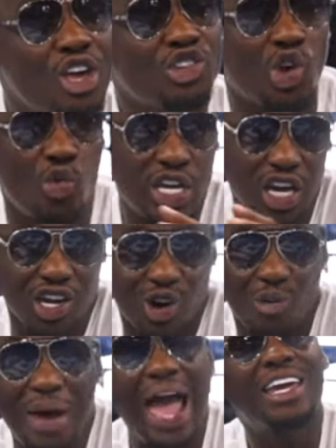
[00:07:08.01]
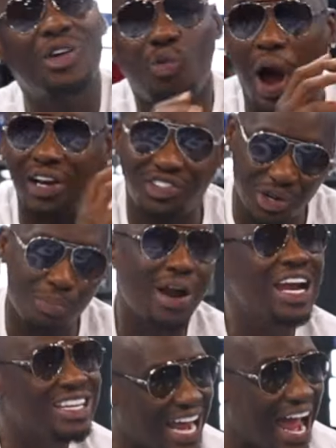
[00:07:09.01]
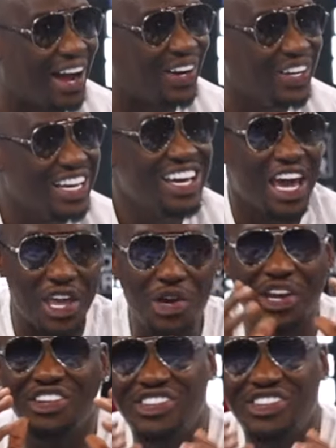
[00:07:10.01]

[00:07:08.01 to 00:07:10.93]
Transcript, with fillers: so we can go back and watch the breakdown. Amazing. And you can